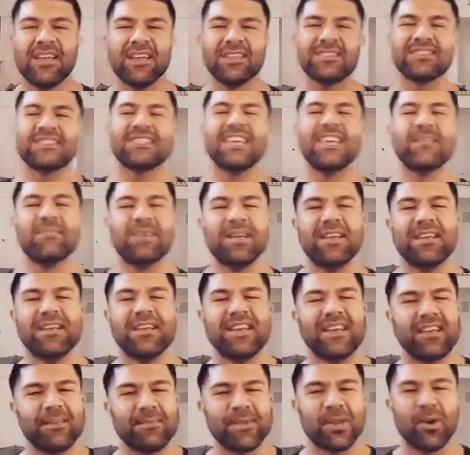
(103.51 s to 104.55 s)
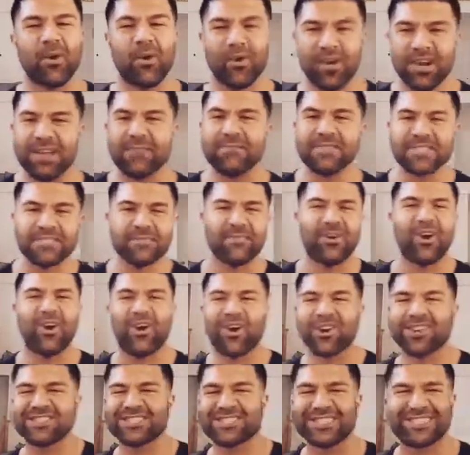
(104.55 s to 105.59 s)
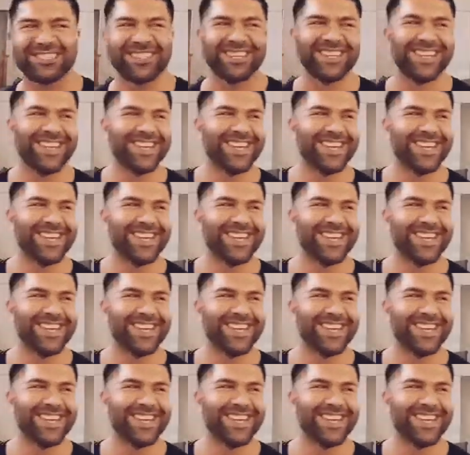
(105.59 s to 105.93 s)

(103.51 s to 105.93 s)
see me and hear me, or give me some hearts.